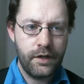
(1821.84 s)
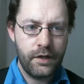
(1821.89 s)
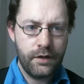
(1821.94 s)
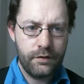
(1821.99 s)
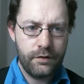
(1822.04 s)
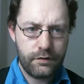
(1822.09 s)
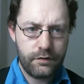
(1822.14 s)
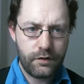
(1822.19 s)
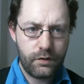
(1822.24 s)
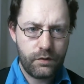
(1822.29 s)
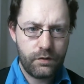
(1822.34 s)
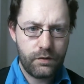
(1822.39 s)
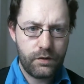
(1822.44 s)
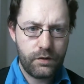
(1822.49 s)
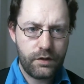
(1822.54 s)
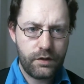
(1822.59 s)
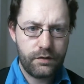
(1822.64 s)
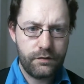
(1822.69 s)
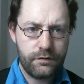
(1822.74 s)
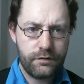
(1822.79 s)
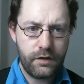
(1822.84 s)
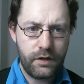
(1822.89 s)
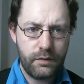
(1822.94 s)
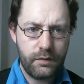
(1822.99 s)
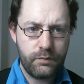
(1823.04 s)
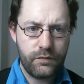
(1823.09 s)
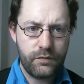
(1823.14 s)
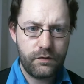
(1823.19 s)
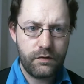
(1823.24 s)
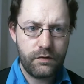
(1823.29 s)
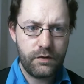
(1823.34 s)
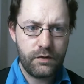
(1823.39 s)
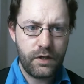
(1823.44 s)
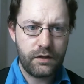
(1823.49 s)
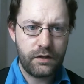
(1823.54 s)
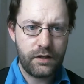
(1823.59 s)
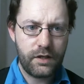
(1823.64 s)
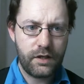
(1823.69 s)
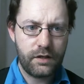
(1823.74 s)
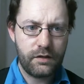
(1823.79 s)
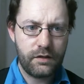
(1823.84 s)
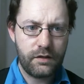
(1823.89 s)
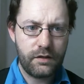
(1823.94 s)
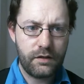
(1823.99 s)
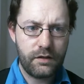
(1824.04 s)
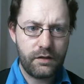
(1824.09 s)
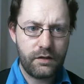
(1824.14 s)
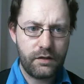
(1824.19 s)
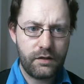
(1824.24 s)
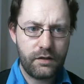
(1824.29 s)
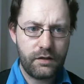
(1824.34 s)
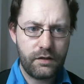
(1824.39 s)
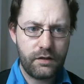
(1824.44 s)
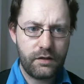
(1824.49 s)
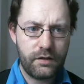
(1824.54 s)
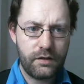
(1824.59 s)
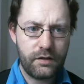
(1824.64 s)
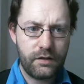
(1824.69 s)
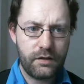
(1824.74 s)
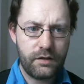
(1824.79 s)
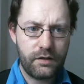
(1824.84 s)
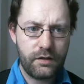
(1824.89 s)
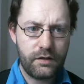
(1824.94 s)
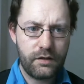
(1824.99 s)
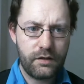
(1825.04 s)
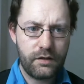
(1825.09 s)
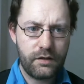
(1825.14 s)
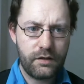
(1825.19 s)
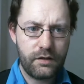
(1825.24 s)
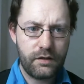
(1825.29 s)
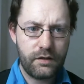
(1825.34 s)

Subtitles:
So it seems that is much more